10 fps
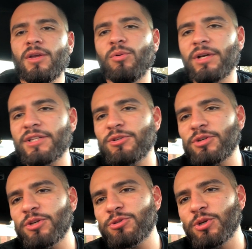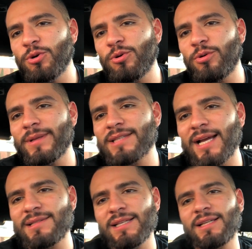What it do, YouTube? It's
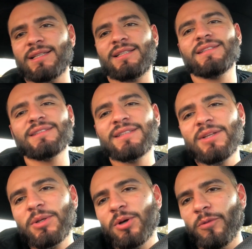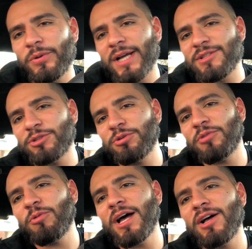Isaac. Hope you guys are
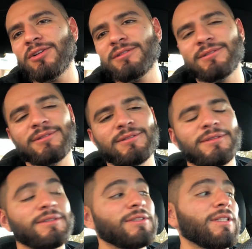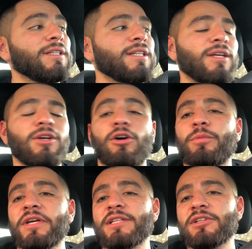doing well. Hope
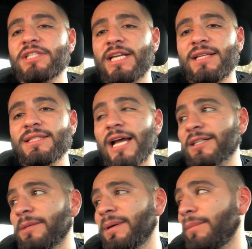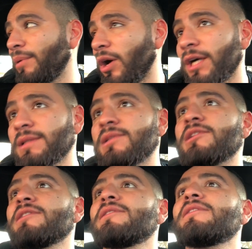you guys are staying stocked up on
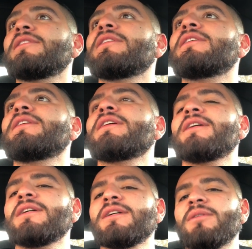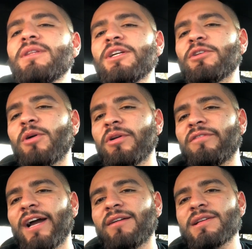parts. With the
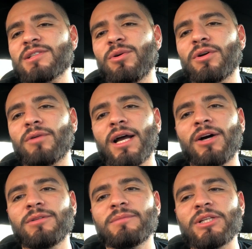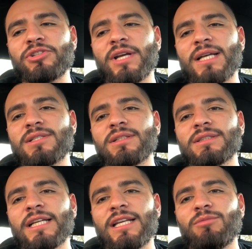coronavirus going around, make sure you guys are
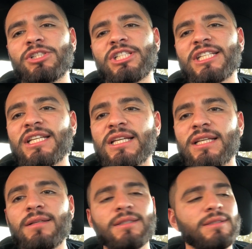getting what you need.